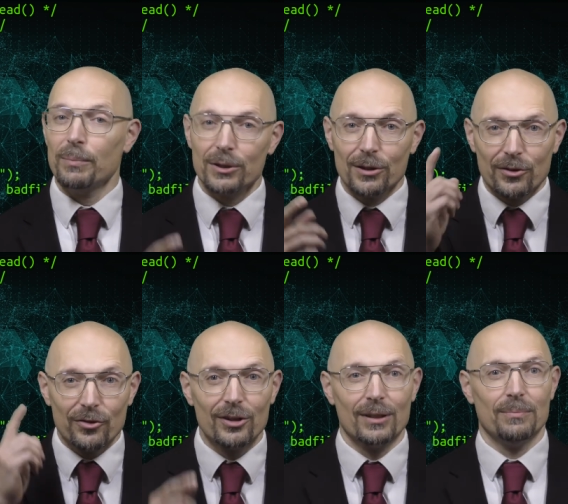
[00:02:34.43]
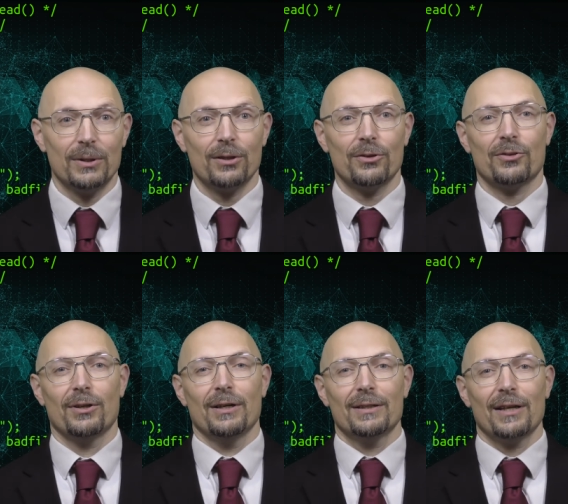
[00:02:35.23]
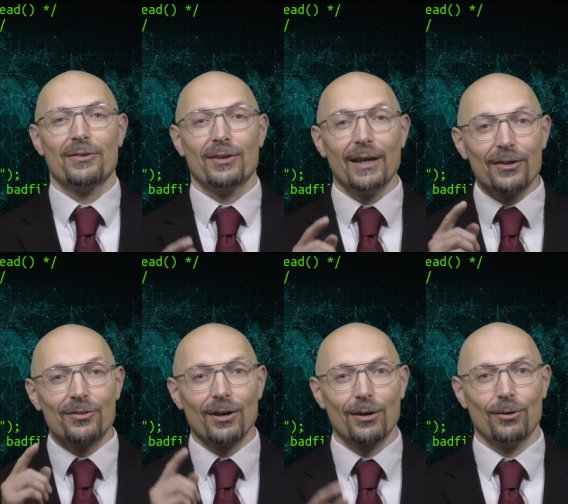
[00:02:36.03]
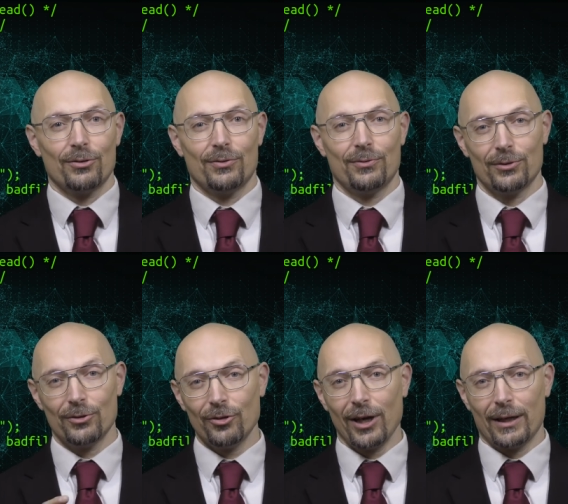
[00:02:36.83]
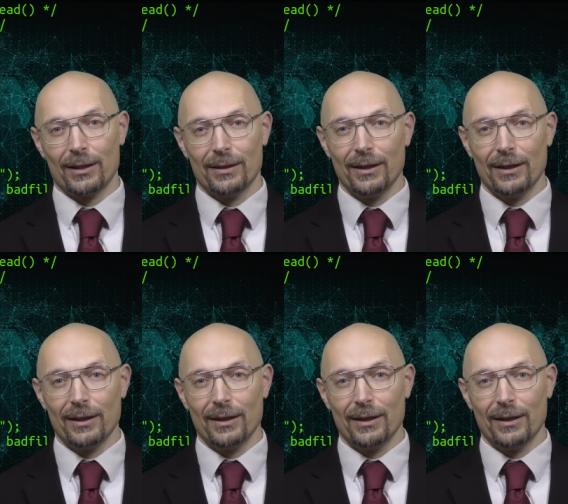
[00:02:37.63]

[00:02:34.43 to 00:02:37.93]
But not C, because that's an extra cost for the check,